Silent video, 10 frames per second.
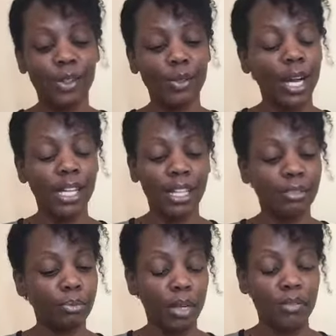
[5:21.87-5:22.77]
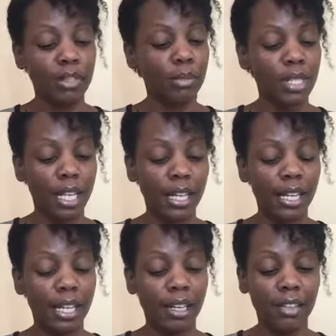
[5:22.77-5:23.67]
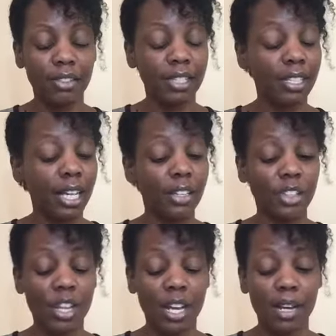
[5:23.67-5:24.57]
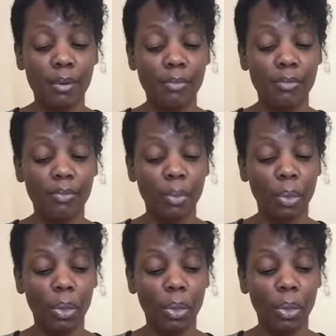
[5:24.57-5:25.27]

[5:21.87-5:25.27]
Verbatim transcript: Oh, I love Proverbs. They have such um,